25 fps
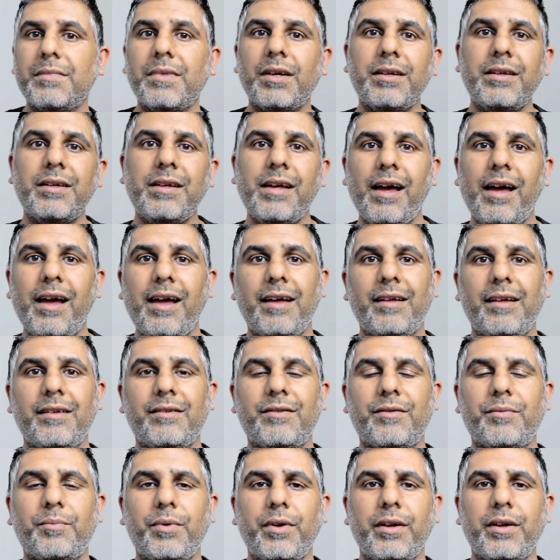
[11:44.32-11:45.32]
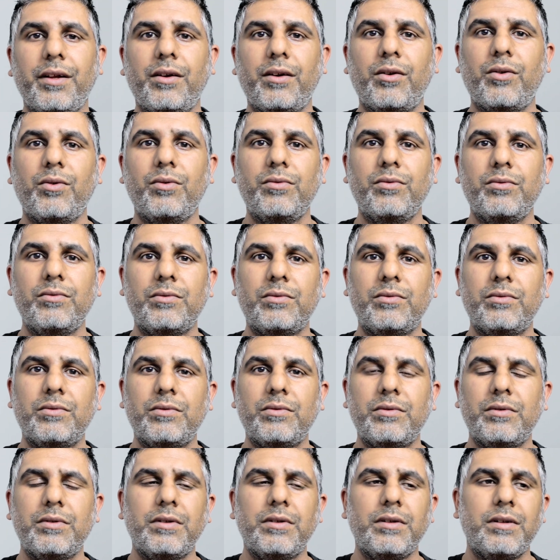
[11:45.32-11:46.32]
yeah, it's pretty cool,
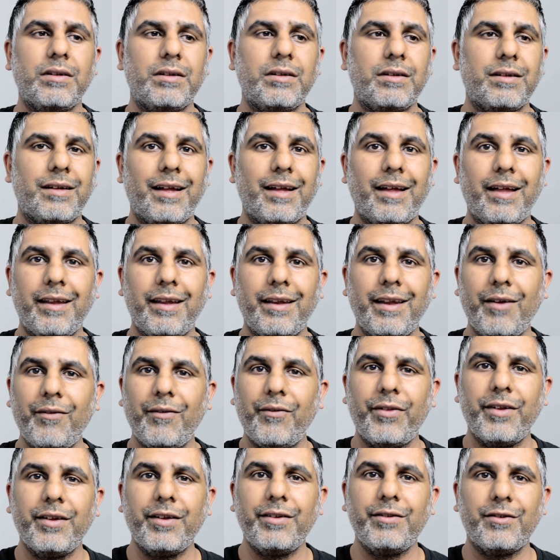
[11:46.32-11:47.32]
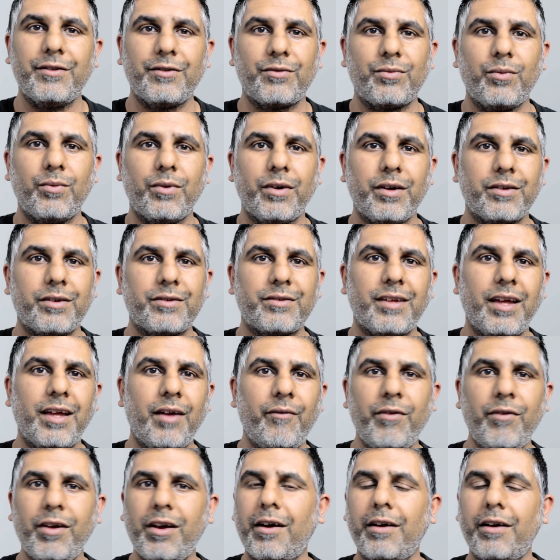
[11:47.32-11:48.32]
and everything just works,
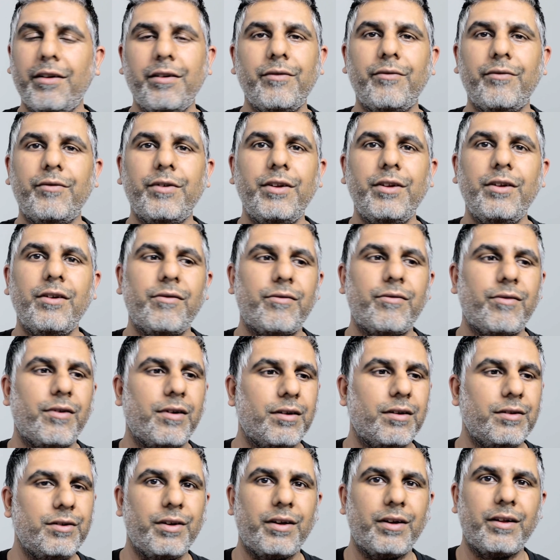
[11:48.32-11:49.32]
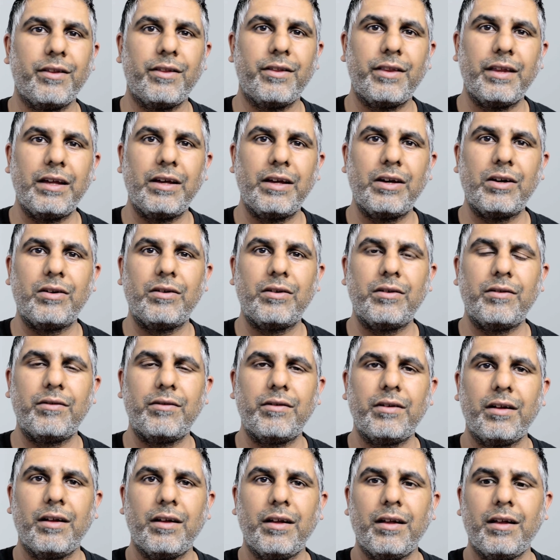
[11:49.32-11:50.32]
every kind of video file you can think of.
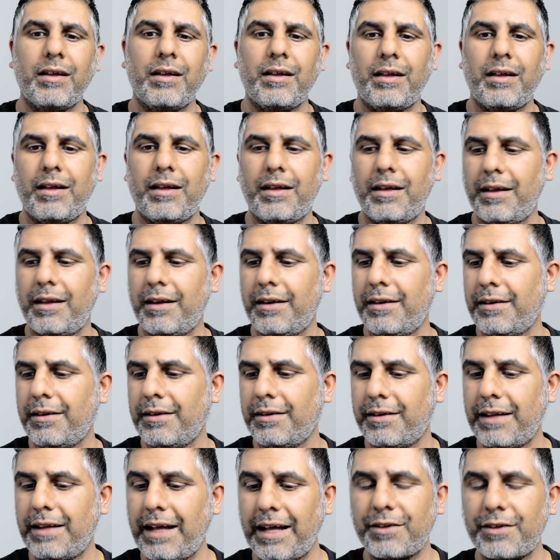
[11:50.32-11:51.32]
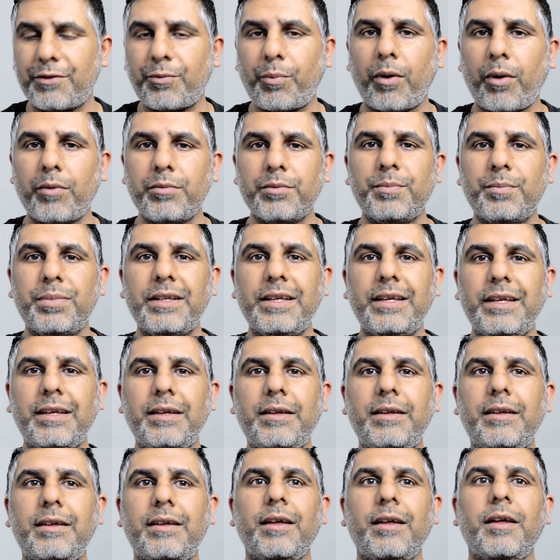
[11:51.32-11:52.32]
And that's
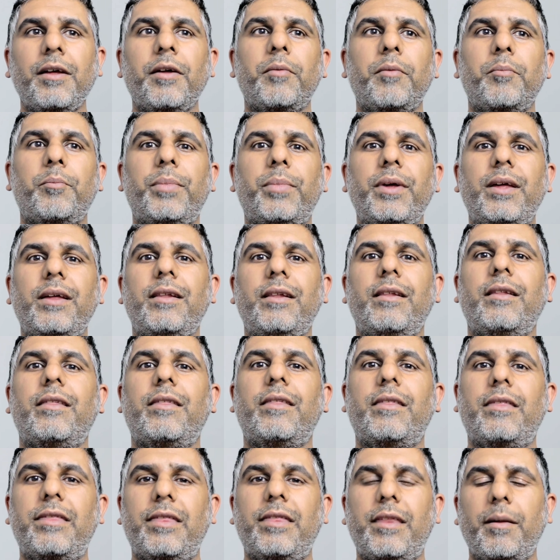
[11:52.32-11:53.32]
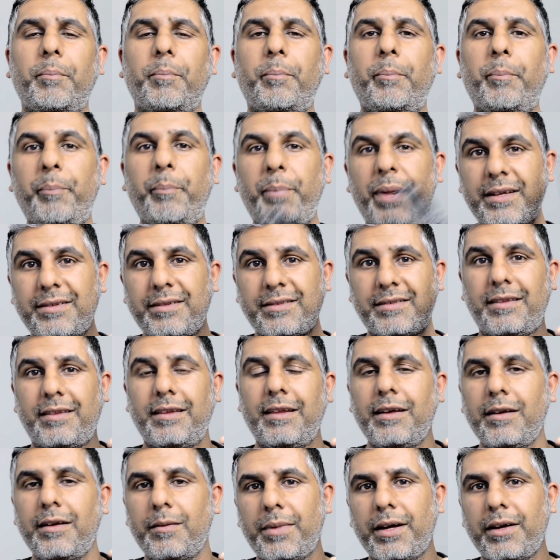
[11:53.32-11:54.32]
probably been the best
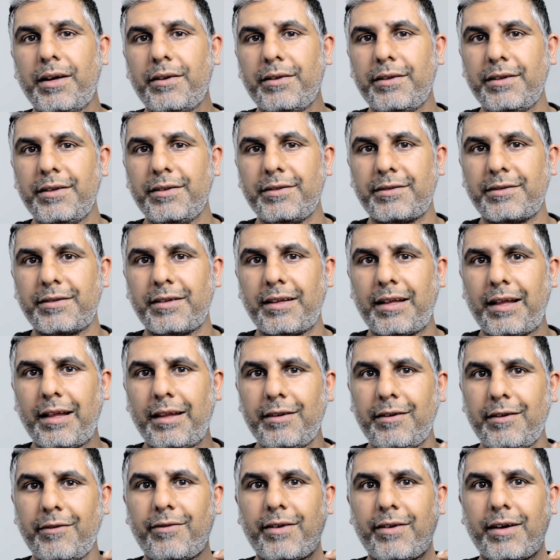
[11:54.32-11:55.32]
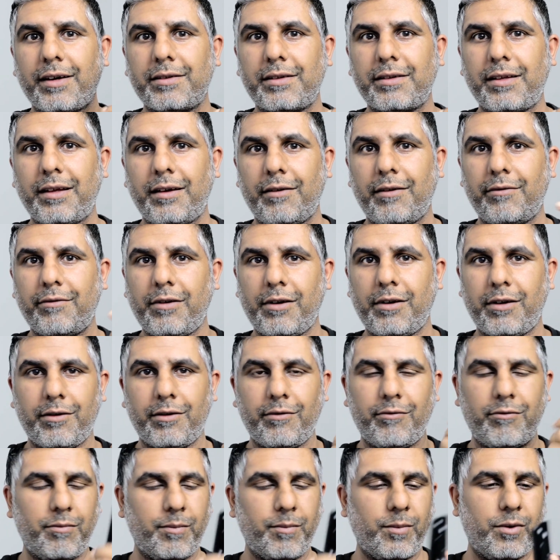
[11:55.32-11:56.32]
thing about this, and the fact that I've got
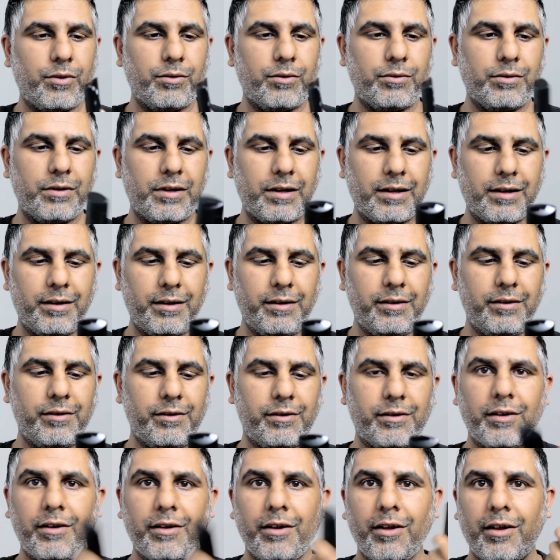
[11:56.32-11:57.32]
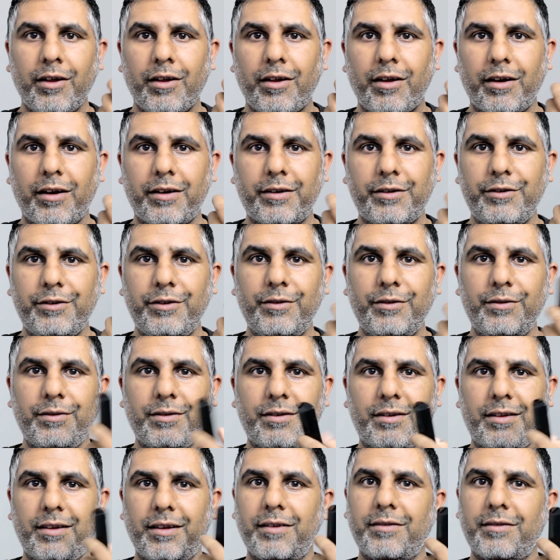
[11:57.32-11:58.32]
the remote and I can
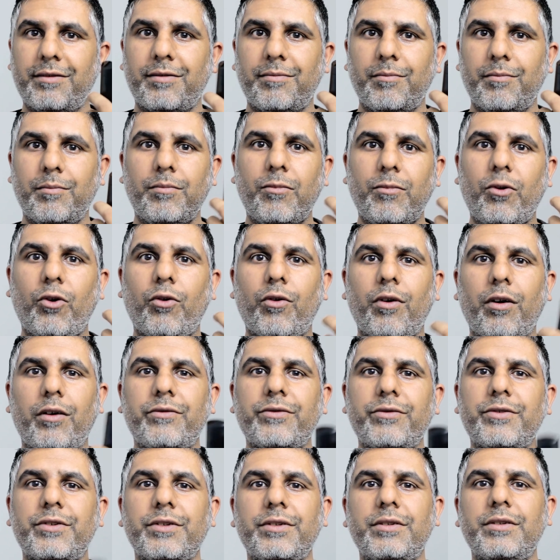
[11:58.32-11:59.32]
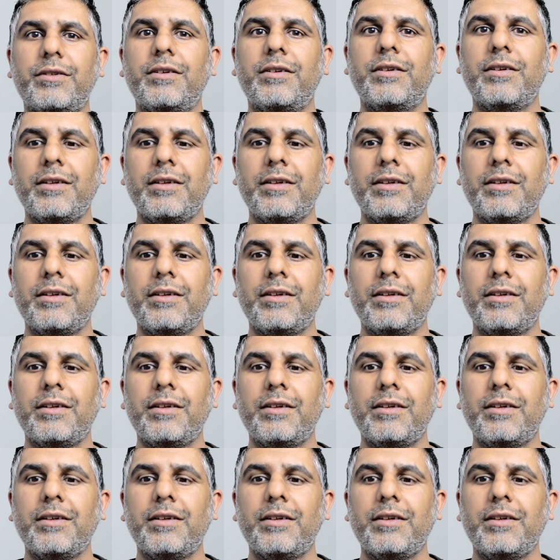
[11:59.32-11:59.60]
use this more often.